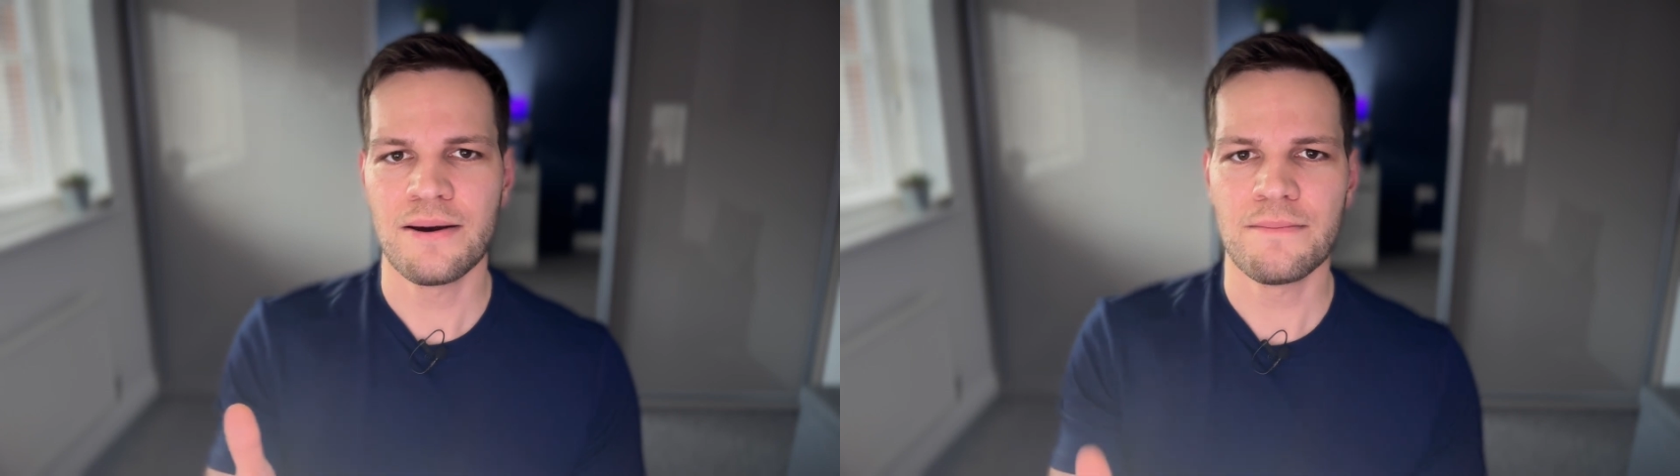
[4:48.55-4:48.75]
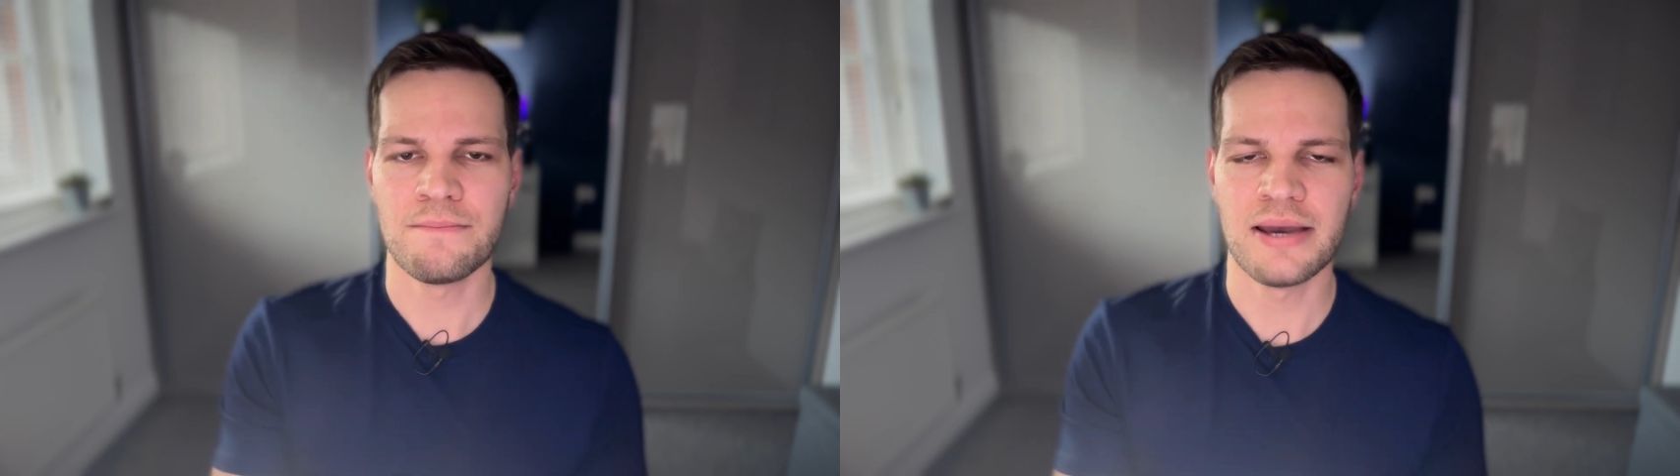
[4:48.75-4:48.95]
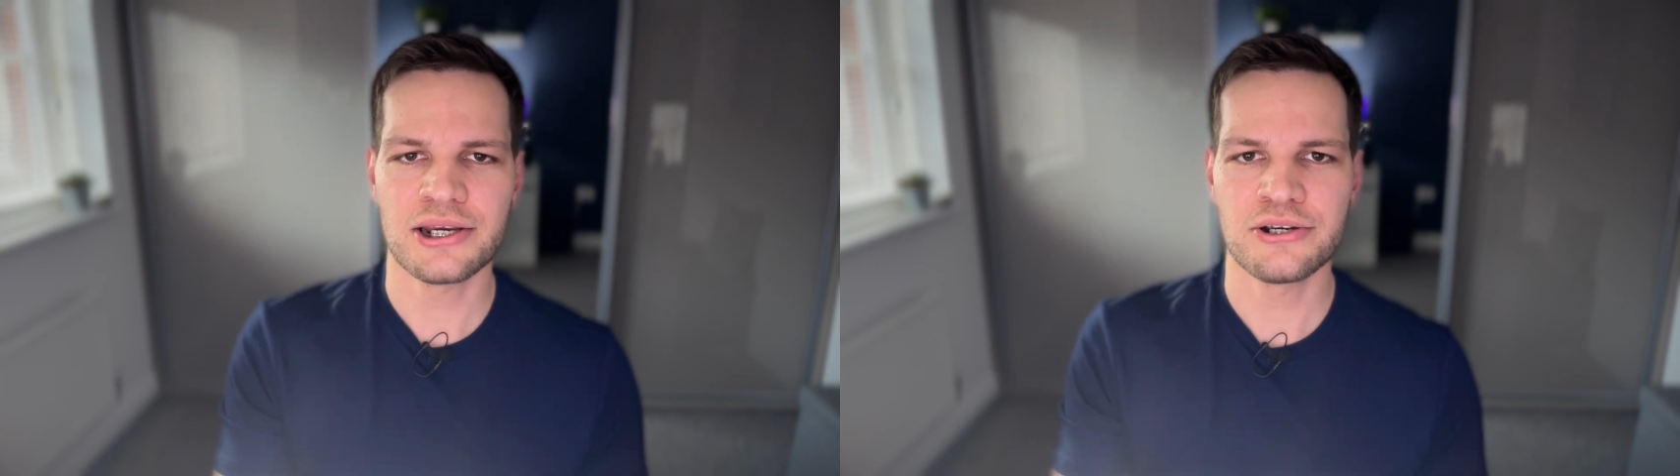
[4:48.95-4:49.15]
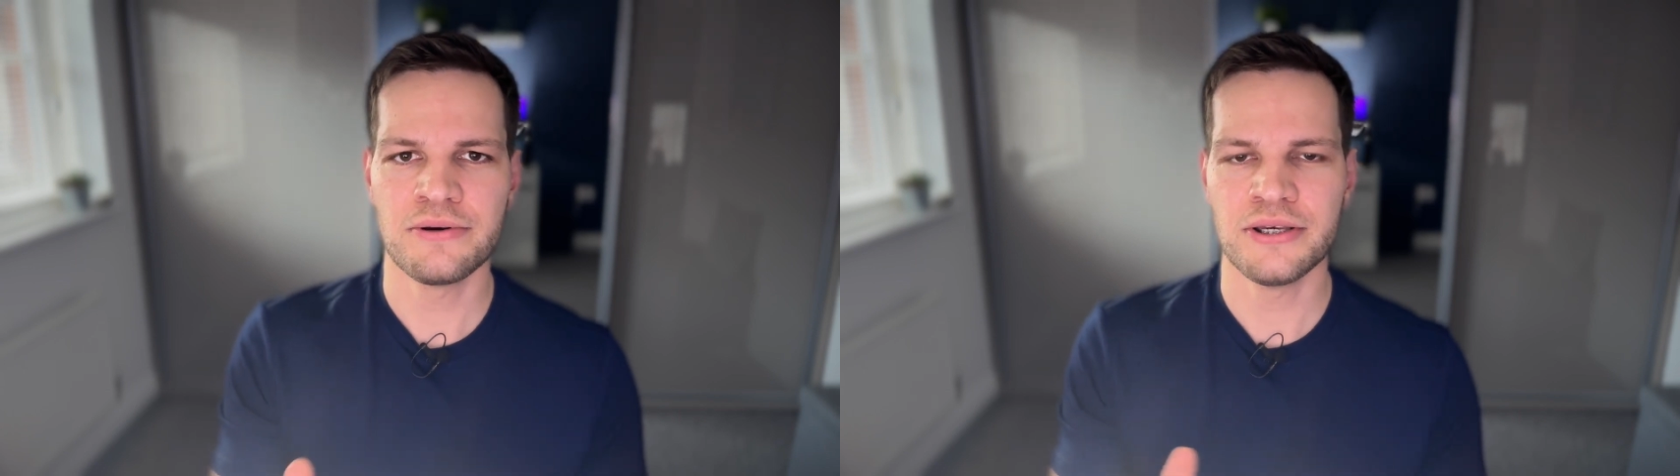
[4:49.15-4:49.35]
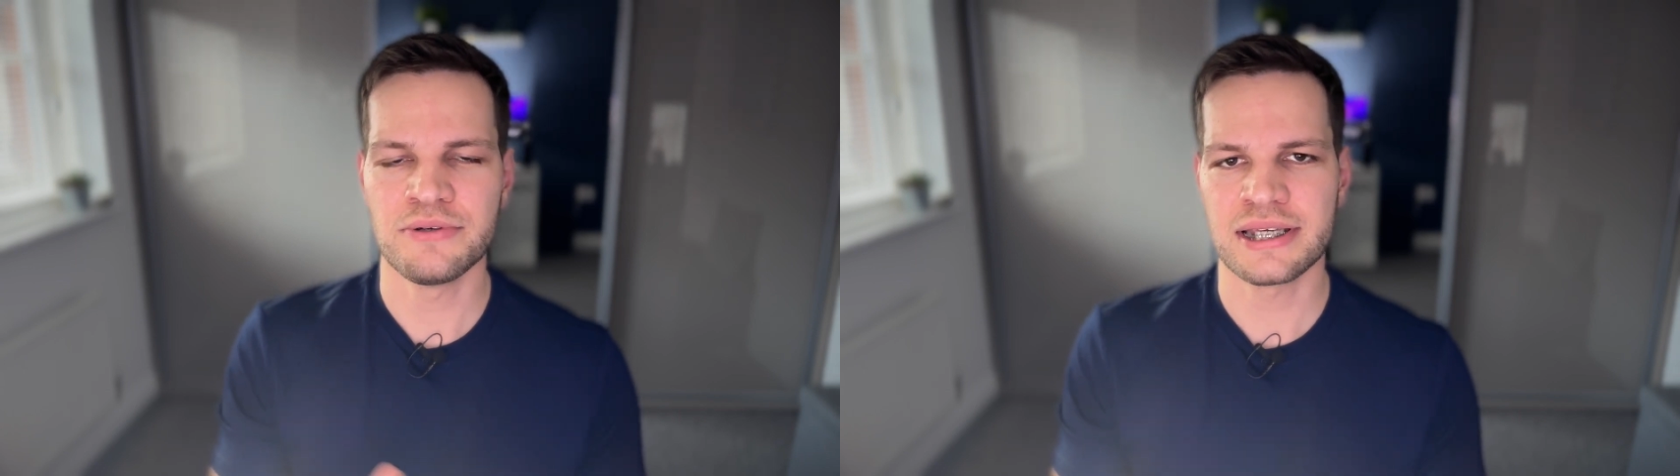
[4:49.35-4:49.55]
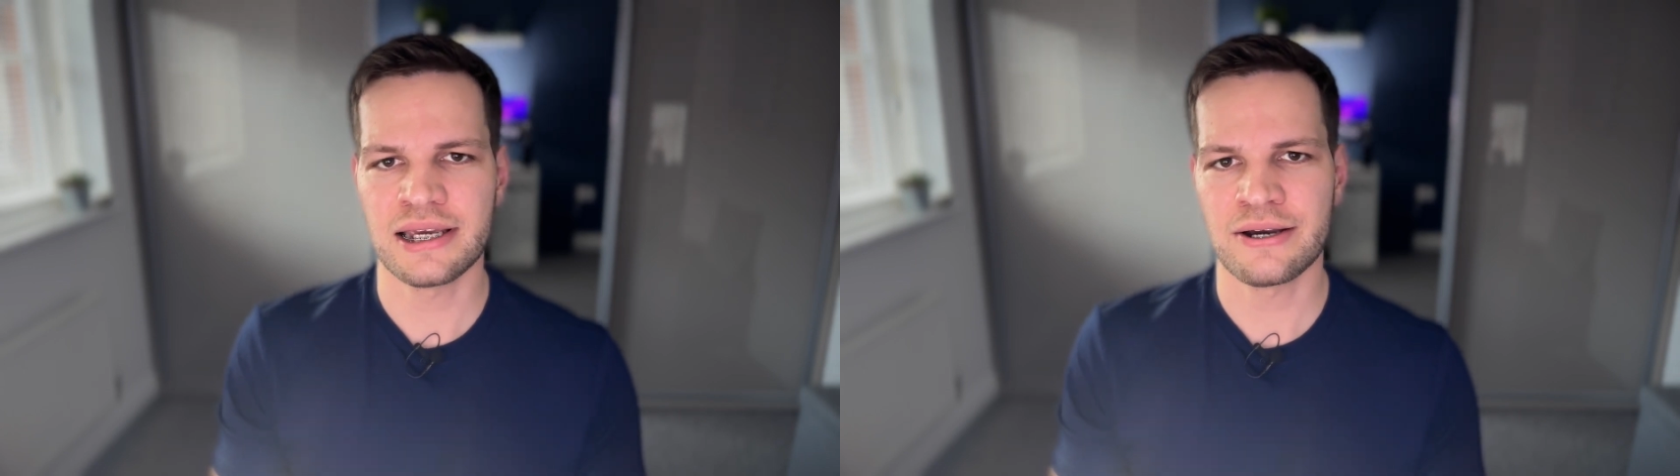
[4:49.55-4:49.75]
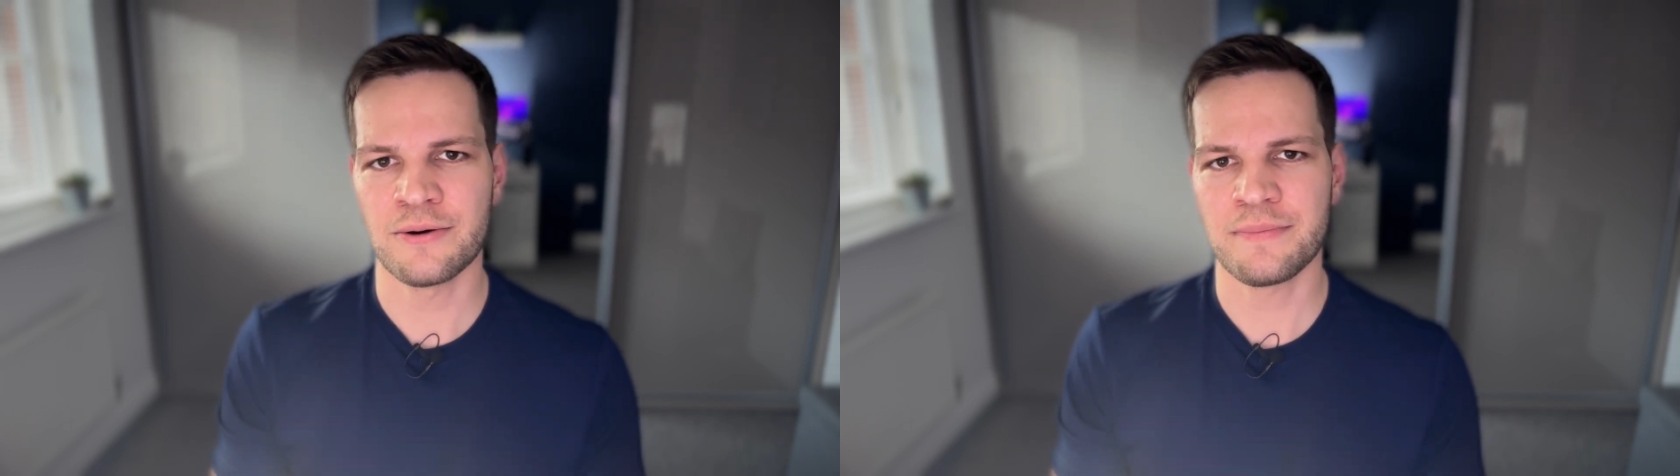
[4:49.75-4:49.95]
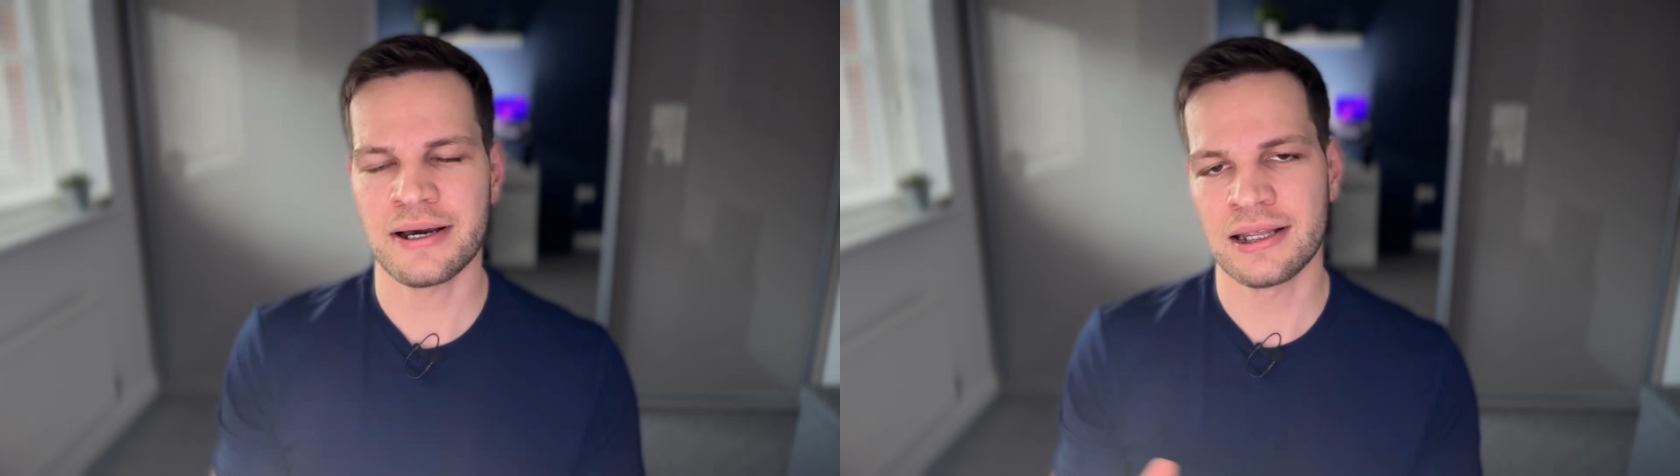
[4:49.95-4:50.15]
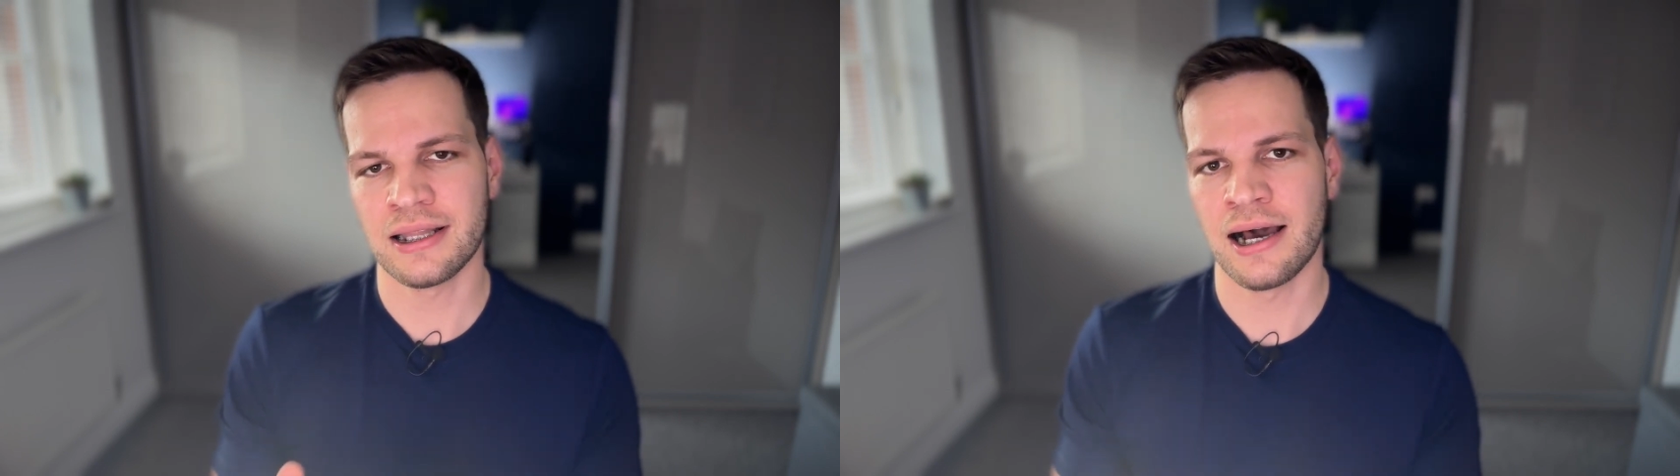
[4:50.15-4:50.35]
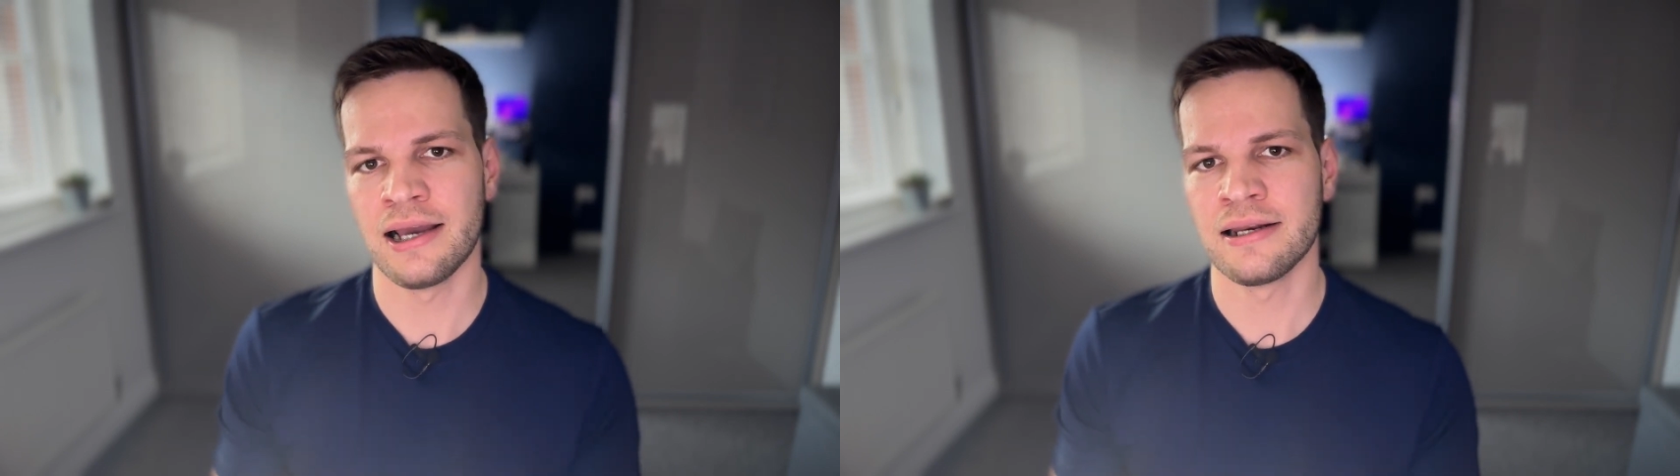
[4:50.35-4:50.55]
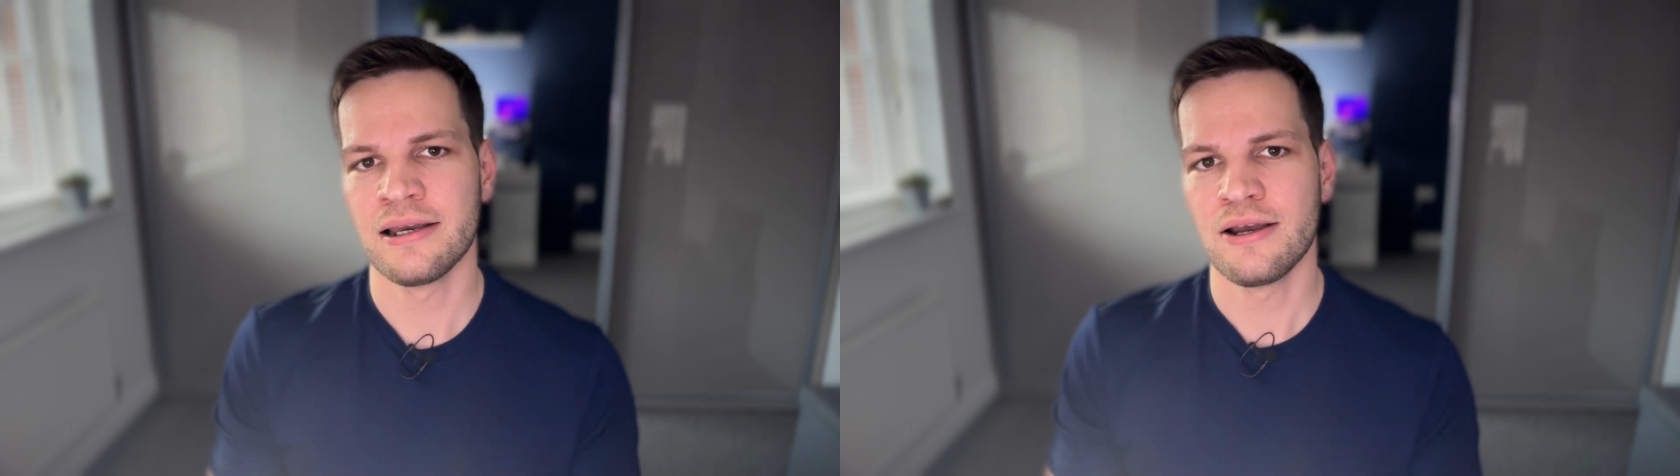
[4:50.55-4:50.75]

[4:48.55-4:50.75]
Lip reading: Make sure you sync up and align